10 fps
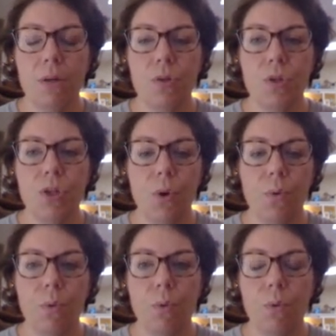
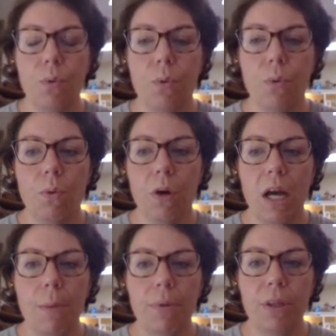So
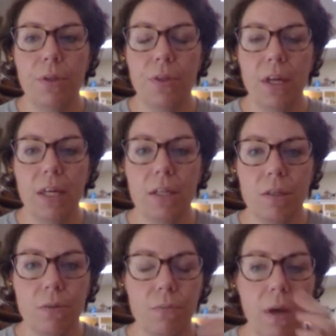couple of
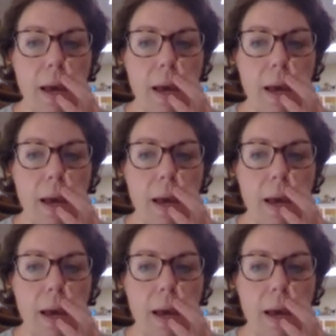things.